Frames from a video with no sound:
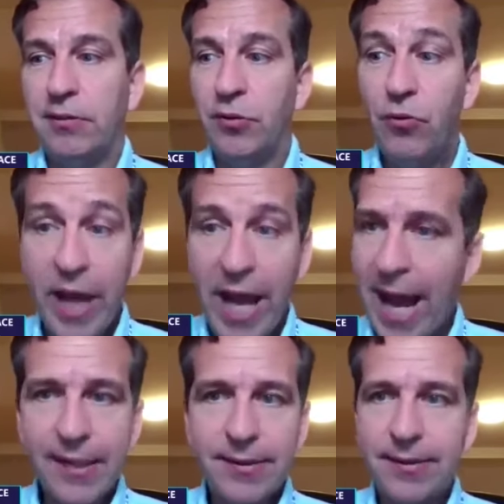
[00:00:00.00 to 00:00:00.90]
to
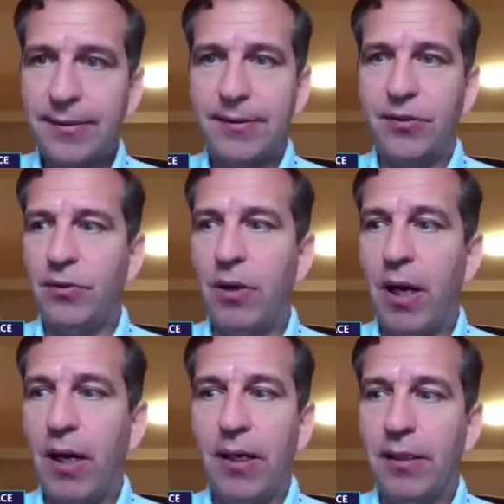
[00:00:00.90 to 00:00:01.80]
react, to
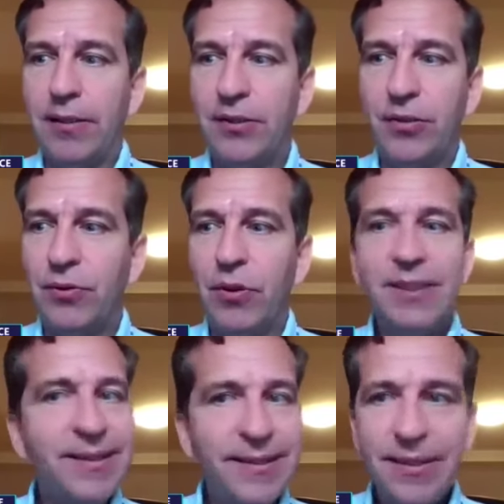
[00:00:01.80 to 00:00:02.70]
uh, to
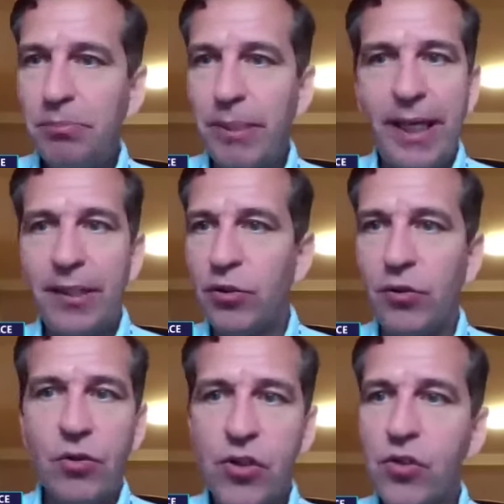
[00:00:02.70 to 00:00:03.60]
anticipate, to
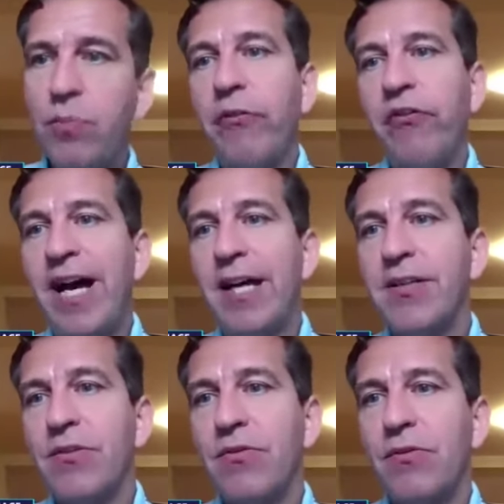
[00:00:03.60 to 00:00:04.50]
go super
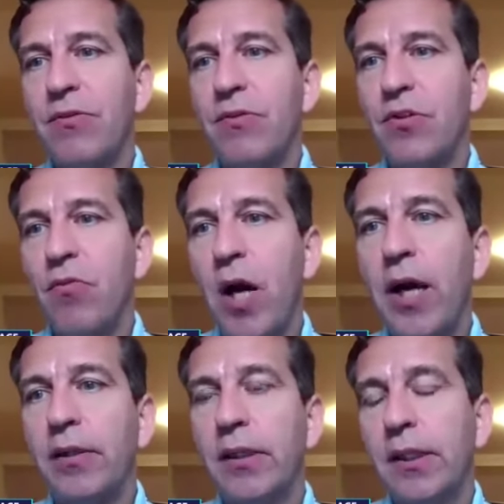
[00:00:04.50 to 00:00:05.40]
fast, to to
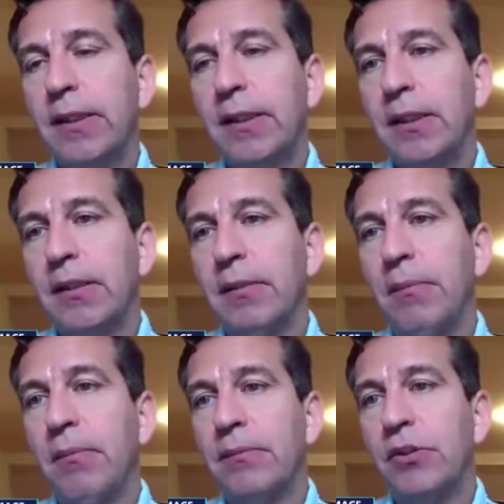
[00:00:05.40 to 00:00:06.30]
try
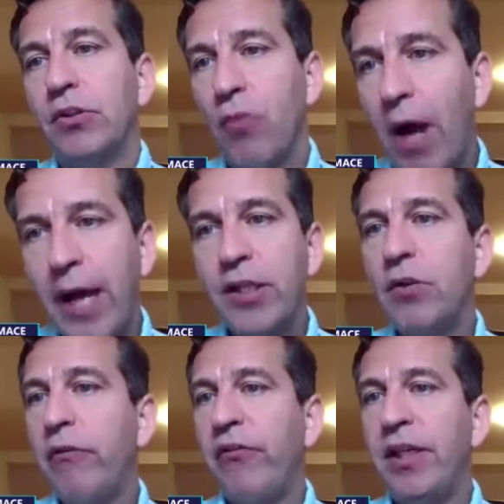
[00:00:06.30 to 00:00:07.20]
um, try
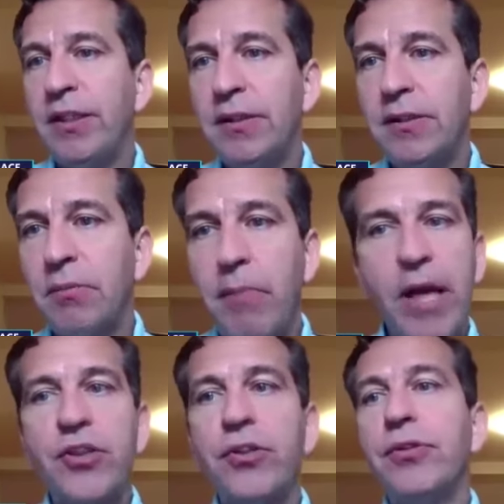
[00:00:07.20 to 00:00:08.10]
new things,
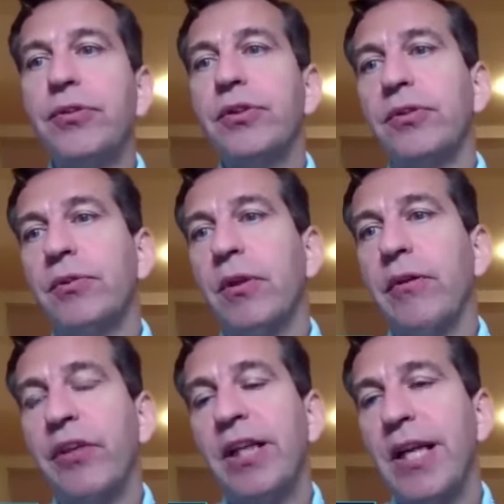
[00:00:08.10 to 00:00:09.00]
measure. So
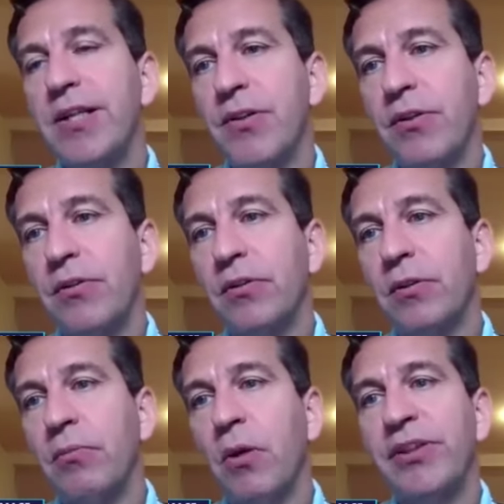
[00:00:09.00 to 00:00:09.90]
I think that's the, the,
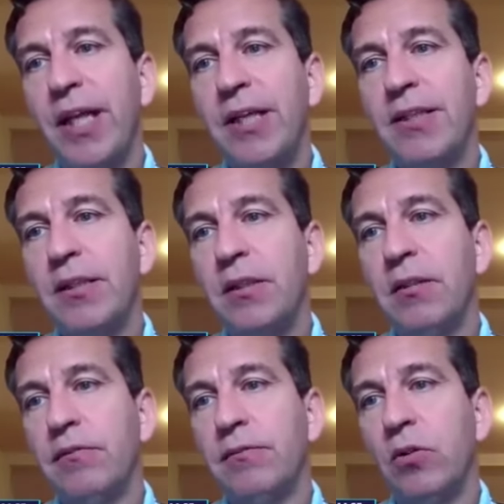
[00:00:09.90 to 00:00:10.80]
the, mentality
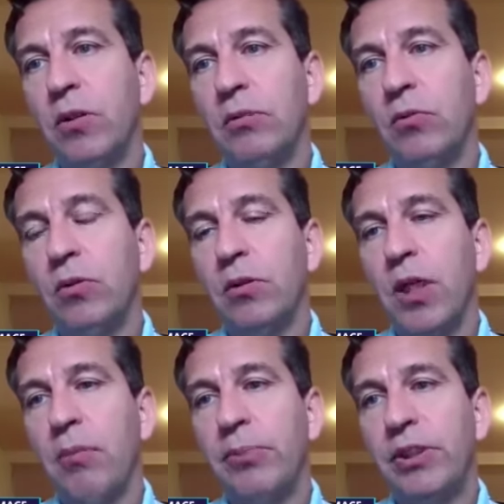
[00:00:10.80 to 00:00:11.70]
of more and more
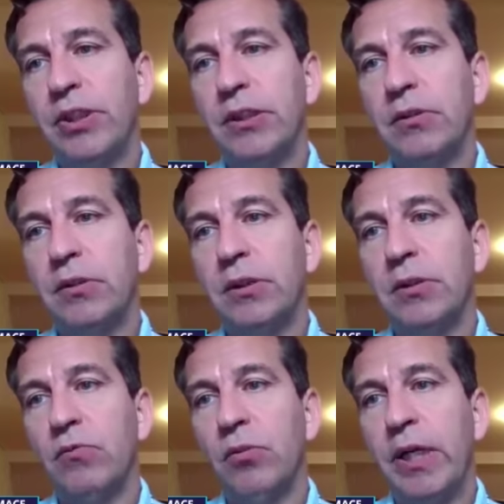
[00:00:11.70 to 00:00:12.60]
companies in,
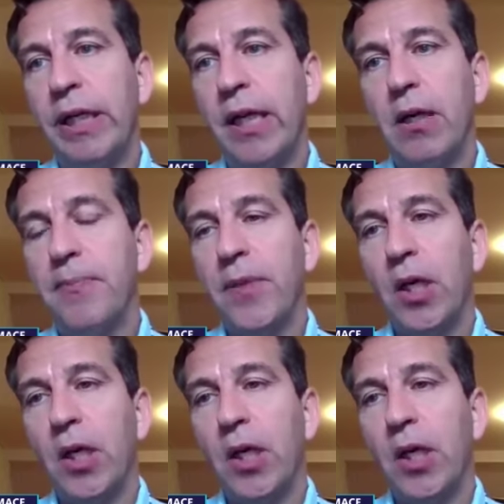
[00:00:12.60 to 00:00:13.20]
in Romania.